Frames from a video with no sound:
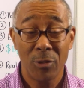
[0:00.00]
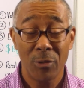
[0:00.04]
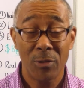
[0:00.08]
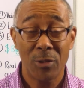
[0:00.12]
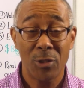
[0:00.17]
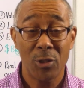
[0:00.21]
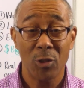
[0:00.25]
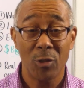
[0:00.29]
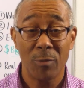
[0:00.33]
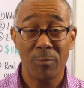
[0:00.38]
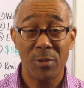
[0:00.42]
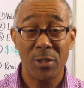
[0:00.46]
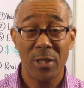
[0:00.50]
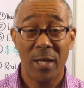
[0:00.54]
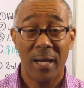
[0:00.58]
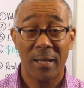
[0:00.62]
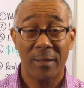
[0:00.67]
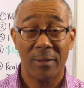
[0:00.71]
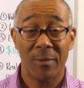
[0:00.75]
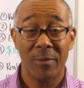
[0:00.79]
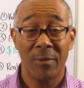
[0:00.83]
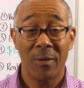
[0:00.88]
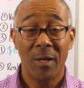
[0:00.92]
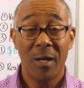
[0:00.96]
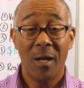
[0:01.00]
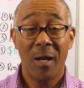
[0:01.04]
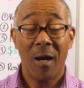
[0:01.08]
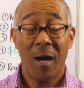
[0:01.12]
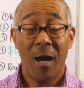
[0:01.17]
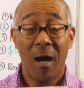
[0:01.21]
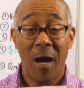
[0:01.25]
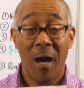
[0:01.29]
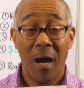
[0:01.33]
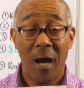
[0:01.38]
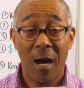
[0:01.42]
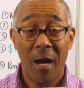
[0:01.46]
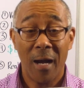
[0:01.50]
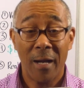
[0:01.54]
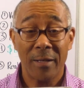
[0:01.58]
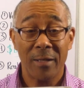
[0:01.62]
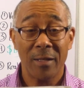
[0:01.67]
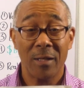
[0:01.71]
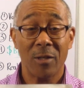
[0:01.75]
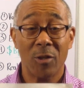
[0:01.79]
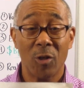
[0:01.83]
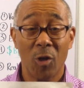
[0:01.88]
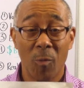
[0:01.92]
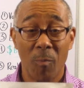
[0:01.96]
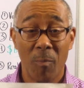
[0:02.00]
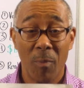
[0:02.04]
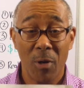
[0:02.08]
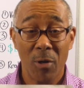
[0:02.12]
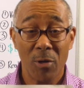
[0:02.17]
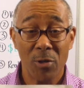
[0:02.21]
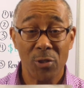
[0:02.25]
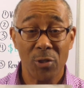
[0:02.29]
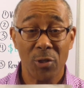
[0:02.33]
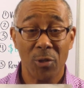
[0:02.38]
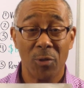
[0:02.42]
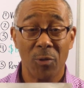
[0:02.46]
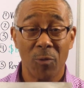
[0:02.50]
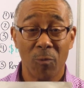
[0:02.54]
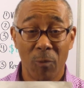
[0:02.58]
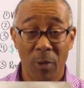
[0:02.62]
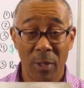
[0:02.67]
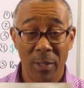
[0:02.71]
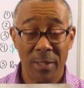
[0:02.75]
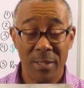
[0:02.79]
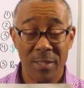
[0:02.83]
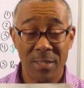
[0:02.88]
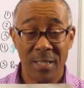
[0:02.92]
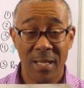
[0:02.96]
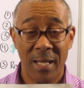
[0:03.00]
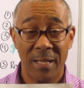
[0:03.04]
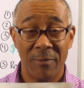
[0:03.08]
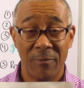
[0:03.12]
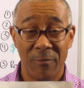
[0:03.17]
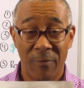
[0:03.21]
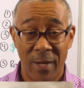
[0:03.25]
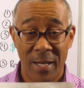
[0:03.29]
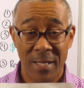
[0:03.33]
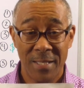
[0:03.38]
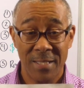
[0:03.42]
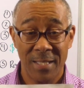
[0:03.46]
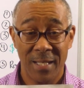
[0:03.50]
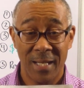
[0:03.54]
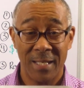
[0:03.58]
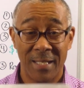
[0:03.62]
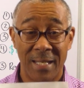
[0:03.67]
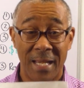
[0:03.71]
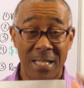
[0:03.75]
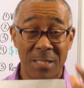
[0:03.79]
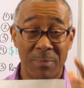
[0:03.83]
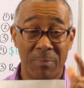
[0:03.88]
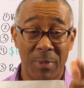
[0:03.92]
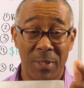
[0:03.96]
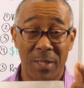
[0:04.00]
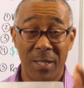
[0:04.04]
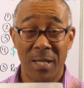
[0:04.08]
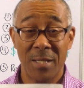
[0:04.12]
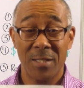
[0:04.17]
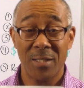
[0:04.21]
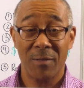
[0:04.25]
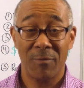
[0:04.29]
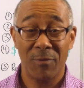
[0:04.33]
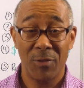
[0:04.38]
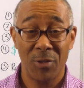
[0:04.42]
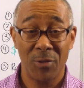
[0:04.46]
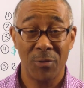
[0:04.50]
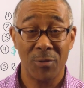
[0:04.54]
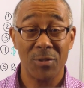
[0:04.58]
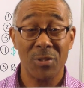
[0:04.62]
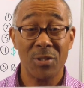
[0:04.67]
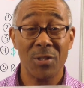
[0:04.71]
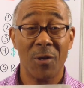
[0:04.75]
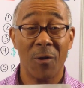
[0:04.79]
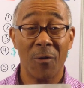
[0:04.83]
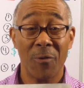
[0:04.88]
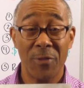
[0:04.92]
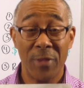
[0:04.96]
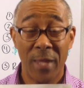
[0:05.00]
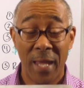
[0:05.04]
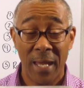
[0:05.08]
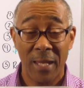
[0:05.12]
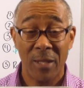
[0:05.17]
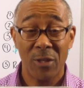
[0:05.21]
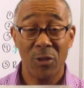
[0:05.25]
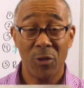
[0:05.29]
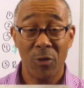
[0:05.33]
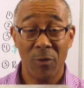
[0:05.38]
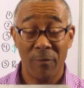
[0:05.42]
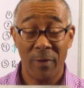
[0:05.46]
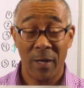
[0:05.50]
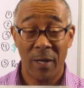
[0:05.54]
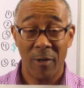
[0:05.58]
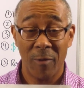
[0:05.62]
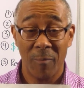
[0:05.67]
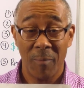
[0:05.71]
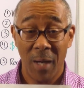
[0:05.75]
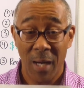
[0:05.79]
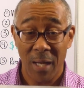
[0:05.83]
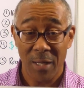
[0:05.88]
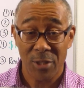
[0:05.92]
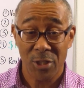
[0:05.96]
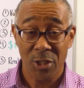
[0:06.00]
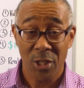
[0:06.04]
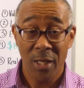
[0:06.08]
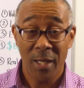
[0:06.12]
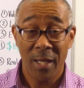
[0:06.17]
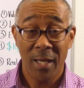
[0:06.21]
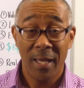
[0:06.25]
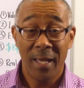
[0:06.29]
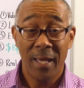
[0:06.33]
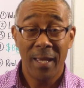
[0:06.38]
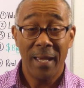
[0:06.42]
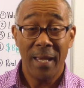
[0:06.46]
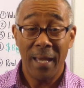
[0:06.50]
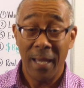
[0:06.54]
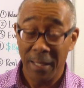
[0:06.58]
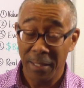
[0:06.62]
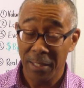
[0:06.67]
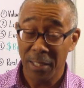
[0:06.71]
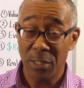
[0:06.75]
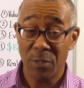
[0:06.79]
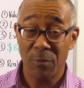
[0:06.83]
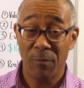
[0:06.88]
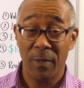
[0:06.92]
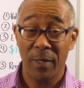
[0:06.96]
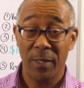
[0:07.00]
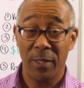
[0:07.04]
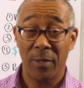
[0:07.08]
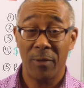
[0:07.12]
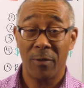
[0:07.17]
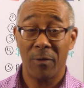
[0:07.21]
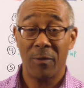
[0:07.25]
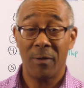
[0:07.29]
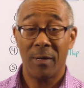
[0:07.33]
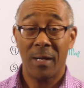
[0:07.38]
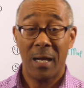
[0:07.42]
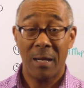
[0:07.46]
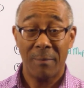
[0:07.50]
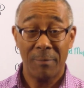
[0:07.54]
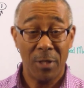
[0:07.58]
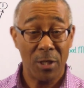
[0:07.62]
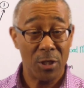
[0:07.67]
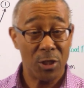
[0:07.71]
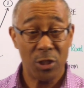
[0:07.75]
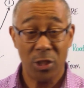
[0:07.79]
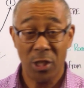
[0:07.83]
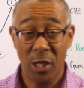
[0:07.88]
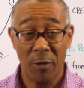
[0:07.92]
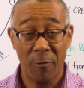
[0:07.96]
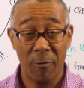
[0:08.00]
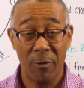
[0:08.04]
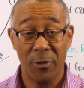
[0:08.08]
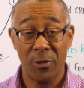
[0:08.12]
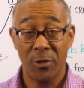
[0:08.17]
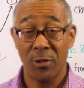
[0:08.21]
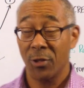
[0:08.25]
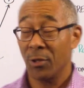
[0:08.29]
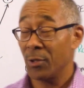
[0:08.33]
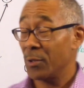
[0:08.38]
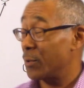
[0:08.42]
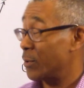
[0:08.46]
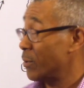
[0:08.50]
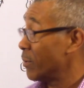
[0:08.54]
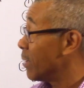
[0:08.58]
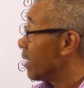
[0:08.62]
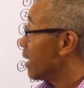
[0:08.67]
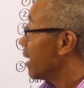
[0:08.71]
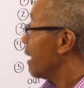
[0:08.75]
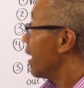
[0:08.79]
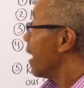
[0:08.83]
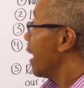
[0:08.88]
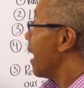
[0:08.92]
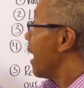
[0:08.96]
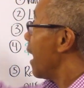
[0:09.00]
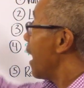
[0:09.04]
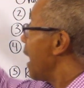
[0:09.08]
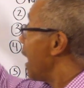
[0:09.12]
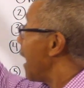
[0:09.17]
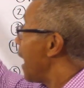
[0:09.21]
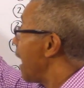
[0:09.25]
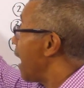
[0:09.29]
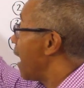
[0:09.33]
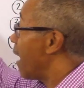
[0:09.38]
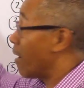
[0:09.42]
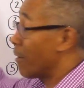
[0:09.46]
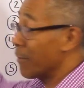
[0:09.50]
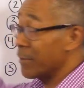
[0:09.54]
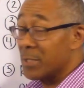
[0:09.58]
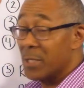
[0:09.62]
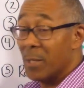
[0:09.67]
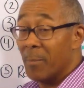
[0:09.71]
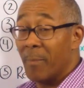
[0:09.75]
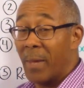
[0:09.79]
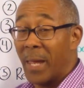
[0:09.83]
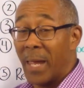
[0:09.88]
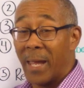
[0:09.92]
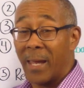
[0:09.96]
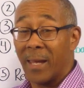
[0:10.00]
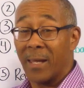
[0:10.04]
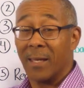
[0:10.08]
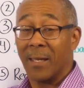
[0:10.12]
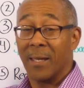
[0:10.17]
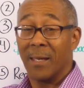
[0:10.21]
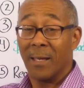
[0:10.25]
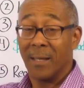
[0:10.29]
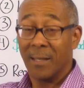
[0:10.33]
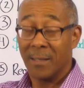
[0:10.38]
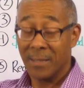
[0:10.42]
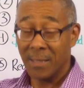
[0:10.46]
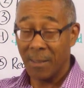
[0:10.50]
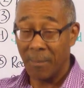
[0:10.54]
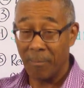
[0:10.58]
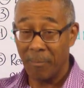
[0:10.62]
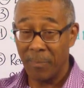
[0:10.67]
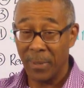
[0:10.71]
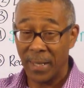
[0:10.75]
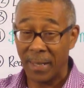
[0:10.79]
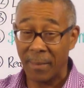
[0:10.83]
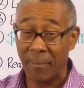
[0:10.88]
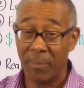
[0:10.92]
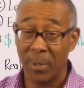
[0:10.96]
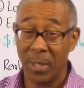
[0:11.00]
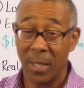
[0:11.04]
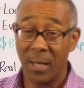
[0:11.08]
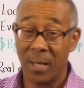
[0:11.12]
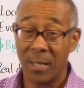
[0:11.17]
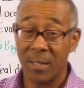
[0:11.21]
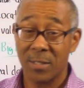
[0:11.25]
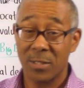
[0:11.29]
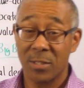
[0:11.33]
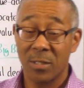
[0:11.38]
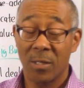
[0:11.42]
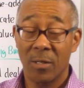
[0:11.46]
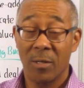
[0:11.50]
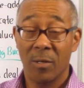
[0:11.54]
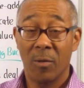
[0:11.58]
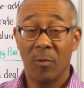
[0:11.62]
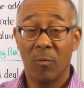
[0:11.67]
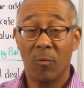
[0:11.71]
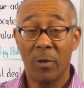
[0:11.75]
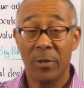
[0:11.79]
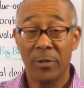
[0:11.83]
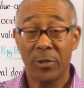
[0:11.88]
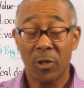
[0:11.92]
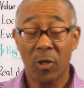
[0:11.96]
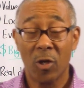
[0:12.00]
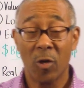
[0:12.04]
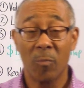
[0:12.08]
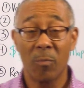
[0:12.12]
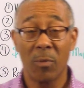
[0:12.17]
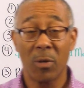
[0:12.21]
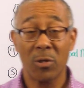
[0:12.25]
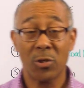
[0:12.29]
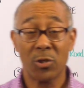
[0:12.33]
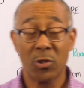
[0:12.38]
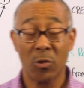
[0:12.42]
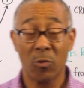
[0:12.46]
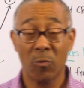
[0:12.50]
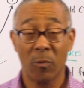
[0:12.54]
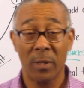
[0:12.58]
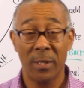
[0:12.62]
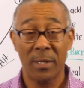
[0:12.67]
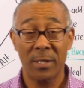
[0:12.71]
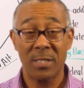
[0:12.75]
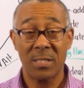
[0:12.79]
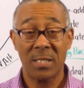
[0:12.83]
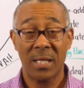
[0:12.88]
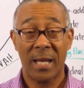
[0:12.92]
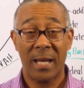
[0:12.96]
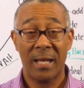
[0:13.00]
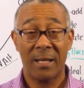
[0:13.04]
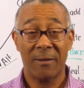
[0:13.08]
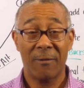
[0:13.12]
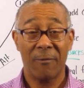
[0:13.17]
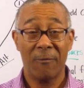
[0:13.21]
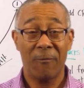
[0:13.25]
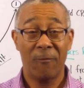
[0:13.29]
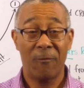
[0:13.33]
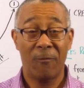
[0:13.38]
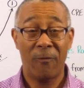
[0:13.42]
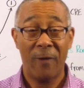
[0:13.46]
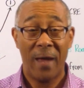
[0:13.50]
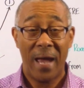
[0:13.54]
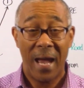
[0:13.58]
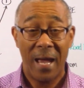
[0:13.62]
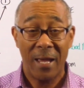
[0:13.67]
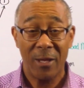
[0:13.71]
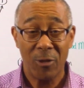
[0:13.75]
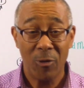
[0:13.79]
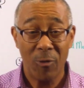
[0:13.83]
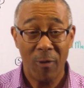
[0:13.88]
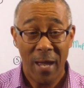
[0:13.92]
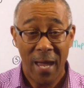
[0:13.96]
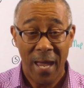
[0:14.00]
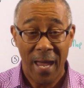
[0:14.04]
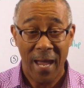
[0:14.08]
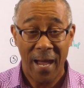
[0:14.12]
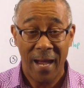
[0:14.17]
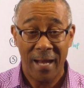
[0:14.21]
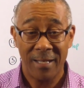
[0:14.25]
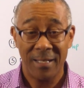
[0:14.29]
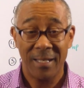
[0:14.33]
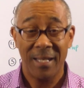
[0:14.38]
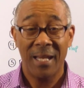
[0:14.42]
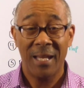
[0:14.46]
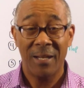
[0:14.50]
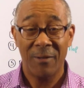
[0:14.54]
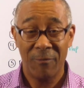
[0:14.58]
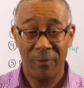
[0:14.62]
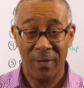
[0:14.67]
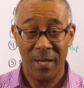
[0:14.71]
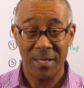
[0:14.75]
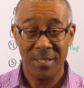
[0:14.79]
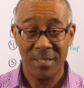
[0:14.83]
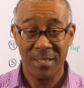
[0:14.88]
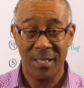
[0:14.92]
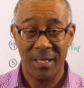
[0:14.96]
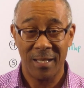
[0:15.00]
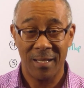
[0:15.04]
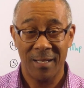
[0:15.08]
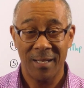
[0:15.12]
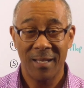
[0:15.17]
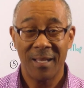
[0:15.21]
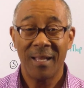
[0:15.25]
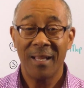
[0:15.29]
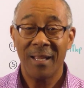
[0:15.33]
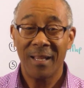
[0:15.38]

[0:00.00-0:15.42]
YouTube channel on commercial real estate investing, and that's because of you, so thank you very much. In this video, I'm going to share with you how to make the big bucks with commercial real estate value add investing.